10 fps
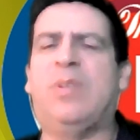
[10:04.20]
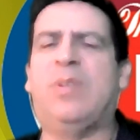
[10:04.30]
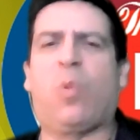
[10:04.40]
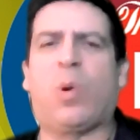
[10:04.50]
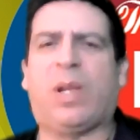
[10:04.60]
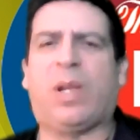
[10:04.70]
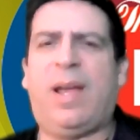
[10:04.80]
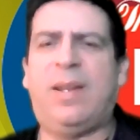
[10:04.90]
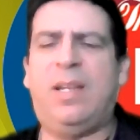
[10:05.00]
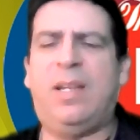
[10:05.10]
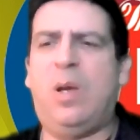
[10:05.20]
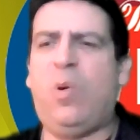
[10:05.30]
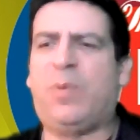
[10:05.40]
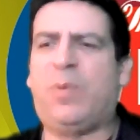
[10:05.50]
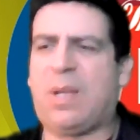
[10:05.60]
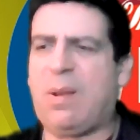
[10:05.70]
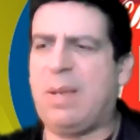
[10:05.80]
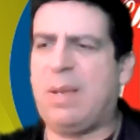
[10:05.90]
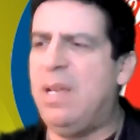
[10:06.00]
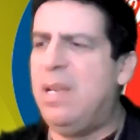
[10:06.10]
you have to work at. And over
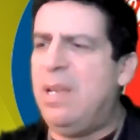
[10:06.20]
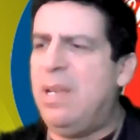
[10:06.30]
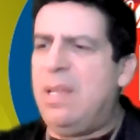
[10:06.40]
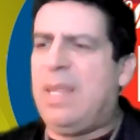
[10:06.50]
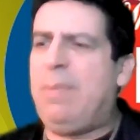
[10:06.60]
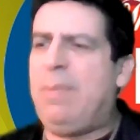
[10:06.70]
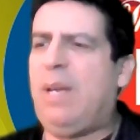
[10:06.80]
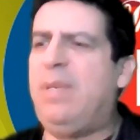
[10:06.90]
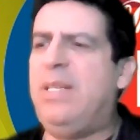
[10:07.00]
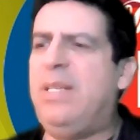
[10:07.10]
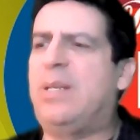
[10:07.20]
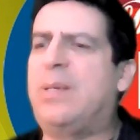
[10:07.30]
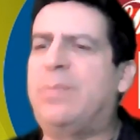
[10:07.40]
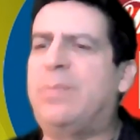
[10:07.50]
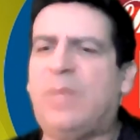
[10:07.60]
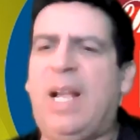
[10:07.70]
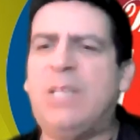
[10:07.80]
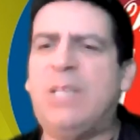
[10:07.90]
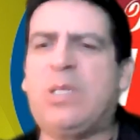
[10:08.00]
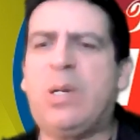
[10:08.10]
time, they become easier.
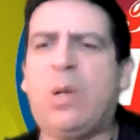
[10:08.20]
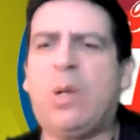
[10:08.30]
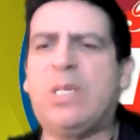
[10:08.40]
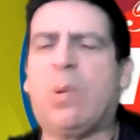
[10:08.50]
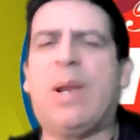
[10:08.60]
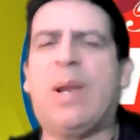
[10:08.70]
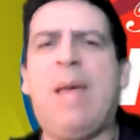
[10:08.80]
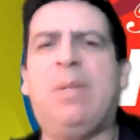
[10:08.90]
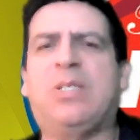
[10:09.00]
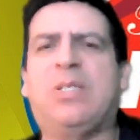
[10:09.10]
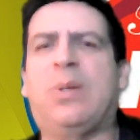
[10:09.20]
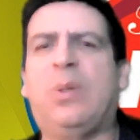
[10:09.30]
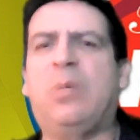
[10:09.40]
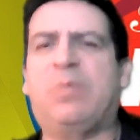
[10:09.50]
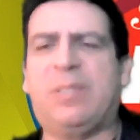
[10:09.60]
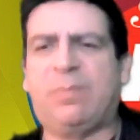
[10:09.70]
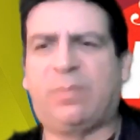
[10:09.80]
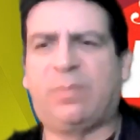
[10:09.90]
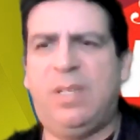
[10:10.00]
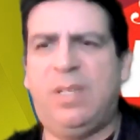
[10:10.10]
As we start going into our habits and our loops
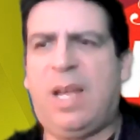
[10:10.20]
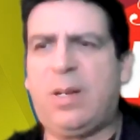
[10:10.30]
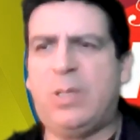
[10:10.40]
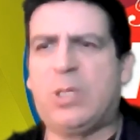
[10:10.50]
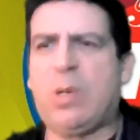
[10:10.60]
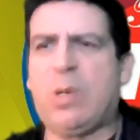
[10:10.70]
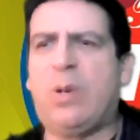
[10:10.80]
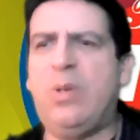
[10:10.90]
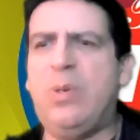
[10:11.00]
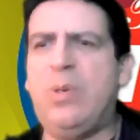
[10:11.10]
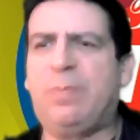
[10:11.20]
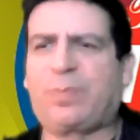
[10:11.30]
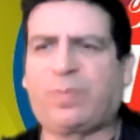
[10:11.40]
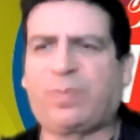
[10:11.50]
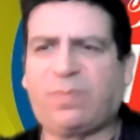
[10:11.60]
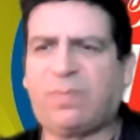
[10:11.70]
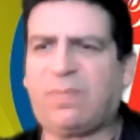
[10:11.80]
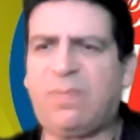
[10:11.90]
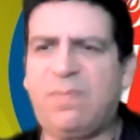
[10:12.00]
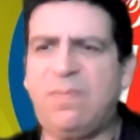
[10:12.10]
and how to construct our new
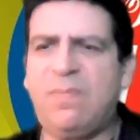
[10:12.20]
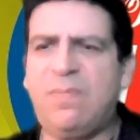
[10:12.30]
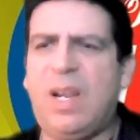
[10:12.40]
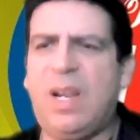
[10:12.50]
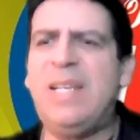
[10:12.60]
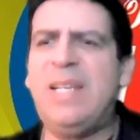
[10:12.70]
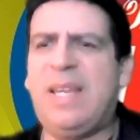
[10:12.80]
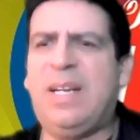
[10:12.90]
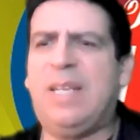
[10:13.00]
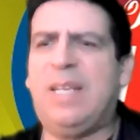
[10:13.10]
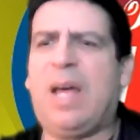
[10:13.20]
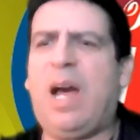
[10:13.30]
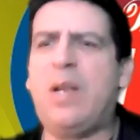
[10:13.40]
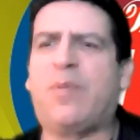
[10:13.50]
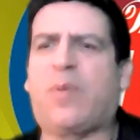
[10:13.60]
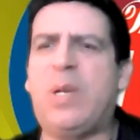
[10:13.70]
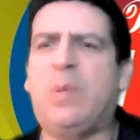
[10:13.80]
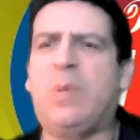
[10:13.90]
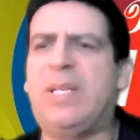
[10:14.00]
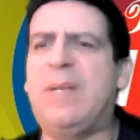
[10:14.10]
identity with higher
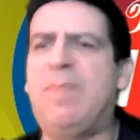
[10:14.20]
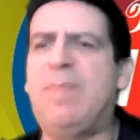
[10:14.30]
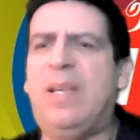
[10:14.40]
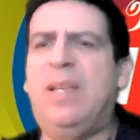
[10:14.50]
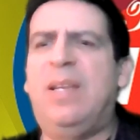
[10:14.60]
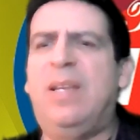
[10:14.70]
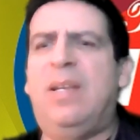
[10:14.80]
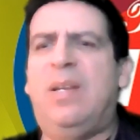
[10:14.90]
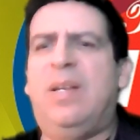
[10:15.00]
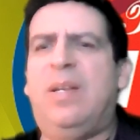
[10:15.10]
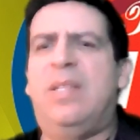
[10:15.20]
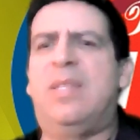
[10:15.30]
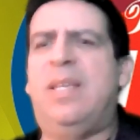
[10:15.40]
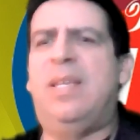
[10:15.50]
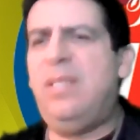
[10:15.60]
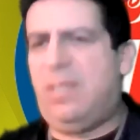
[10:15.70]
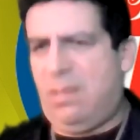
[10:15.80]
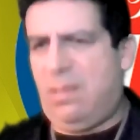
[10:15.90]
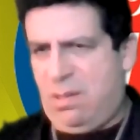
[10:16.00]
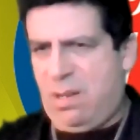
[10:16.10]
frequency,
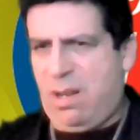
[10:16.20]
these